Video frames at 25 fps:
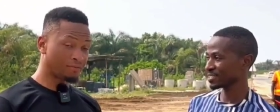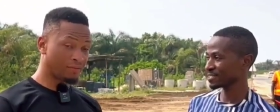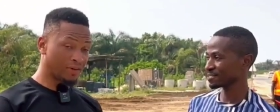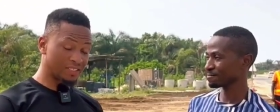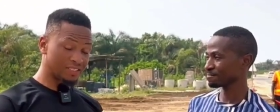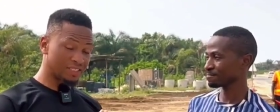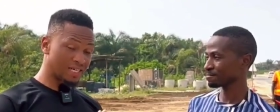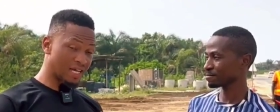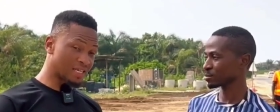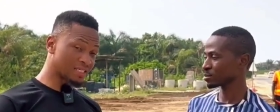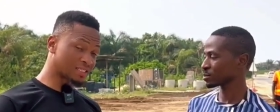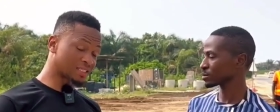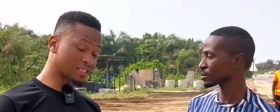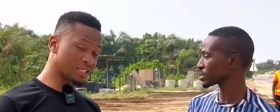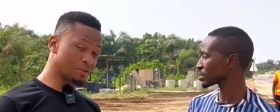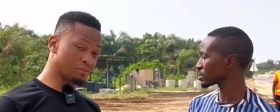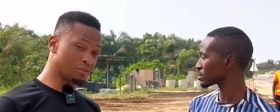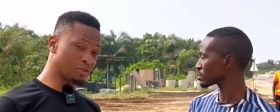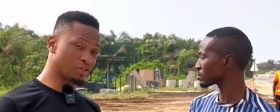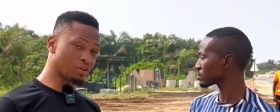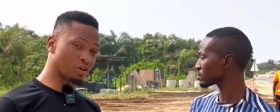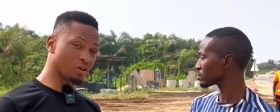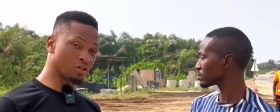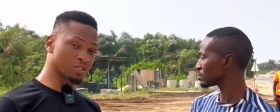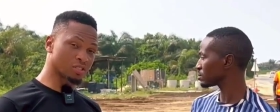Speaker 1: fantastic
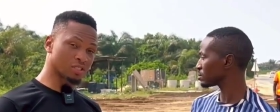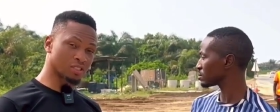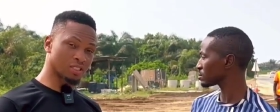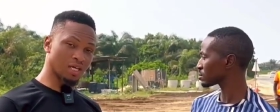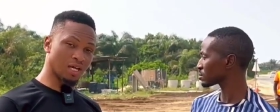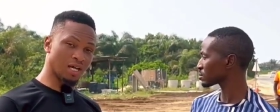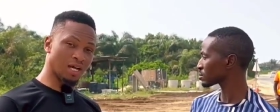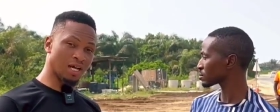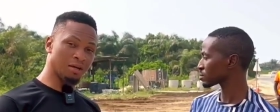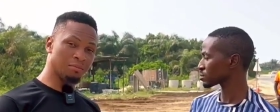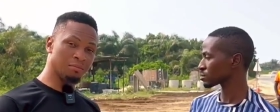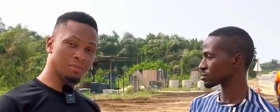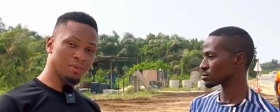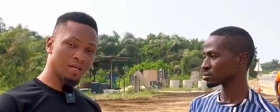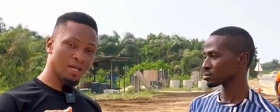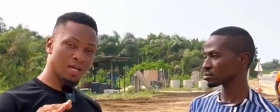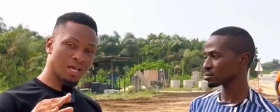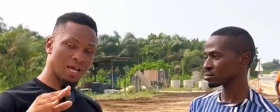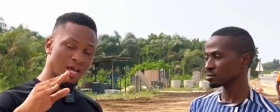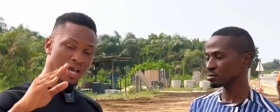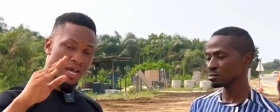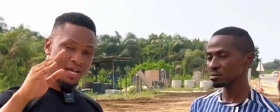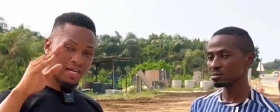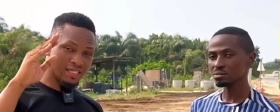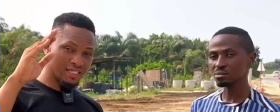because um,
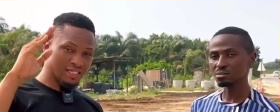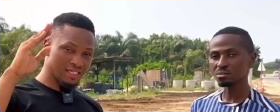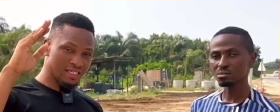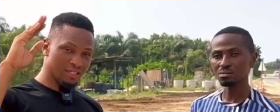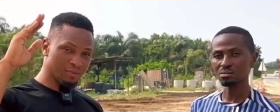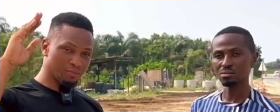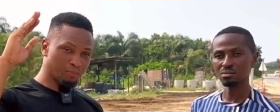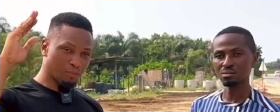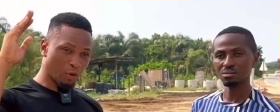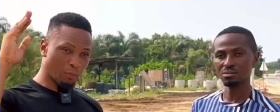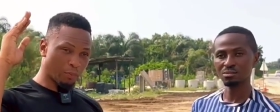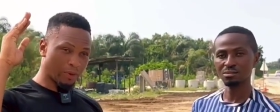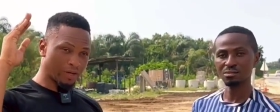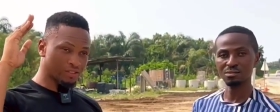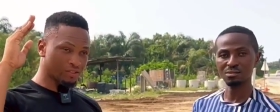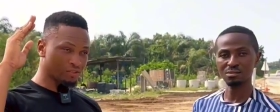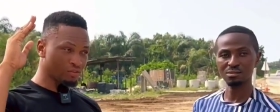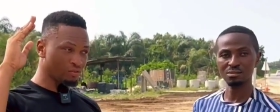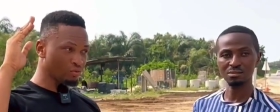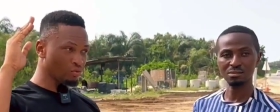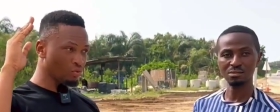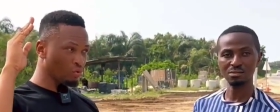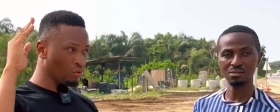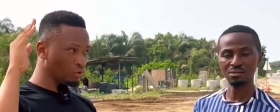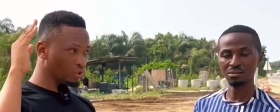any property
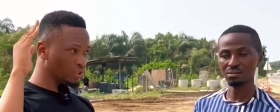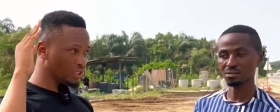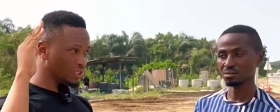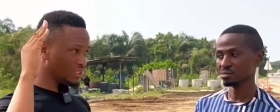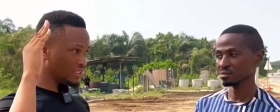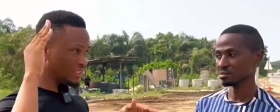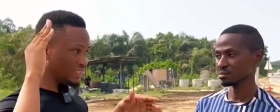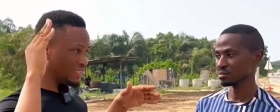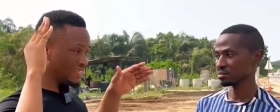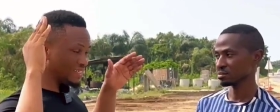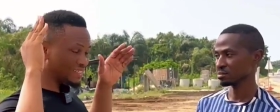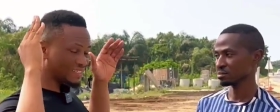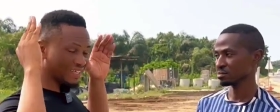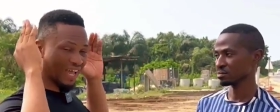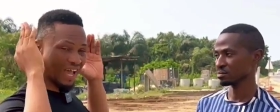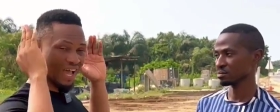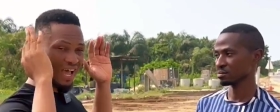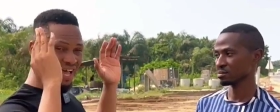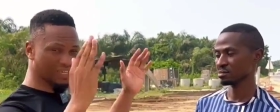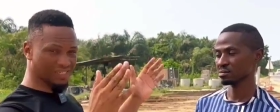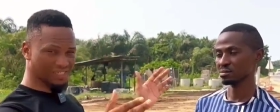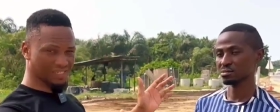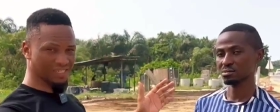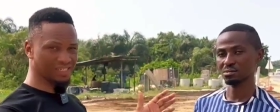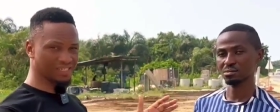you own in these
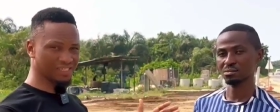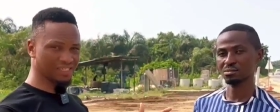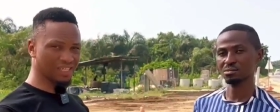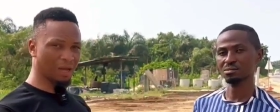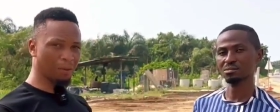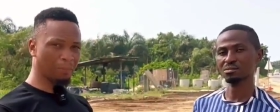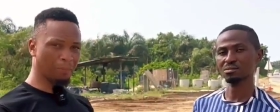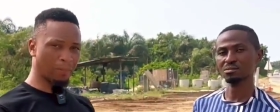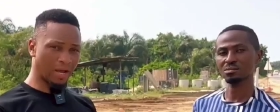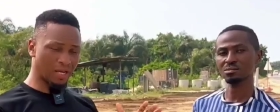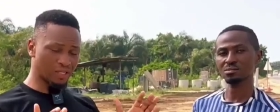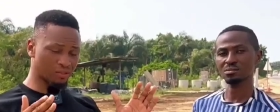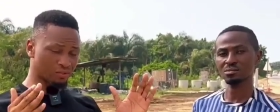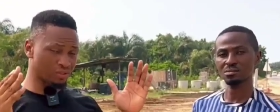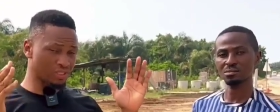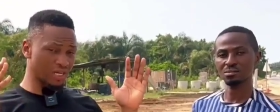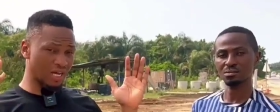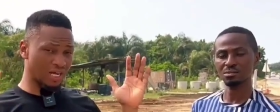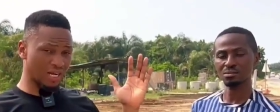houses that pass through